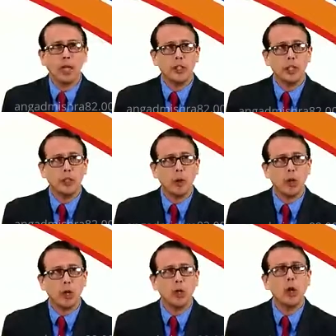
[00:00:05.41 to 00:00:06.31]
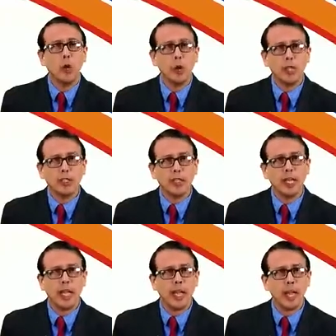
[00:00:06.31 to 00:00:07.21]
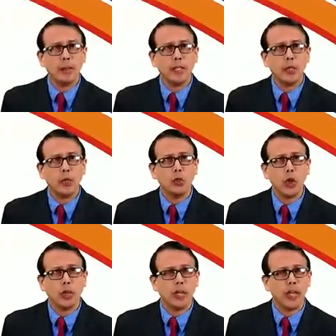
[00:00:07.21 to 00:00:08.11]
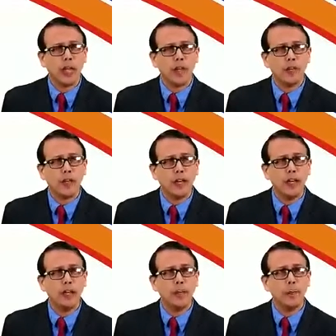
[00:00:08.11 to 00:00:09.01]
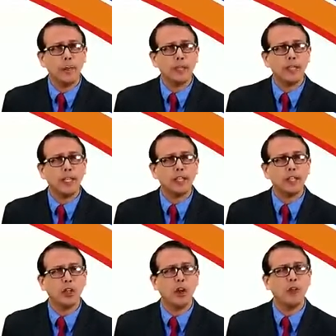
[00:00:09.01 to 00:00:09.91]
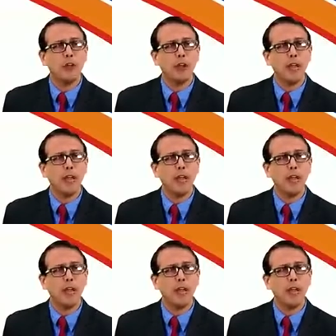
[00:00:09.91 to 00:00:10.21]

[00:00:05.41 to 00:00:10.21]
In this module, we'll see MCQs on graphical representation of